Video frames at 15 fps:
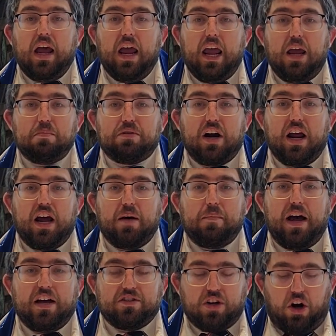Abraham
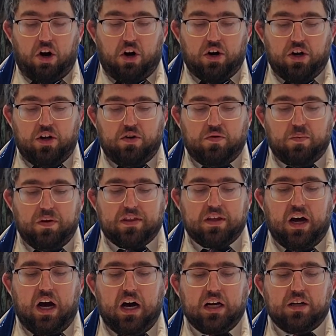has argued with
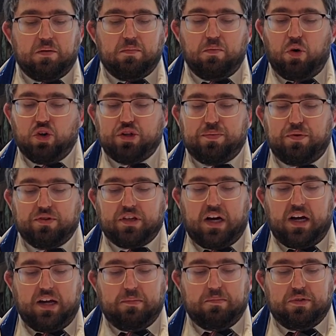God multiple
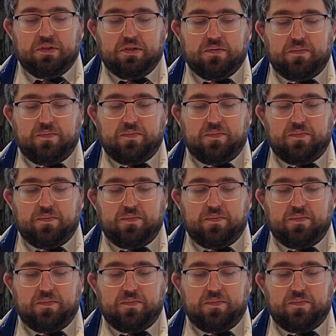times.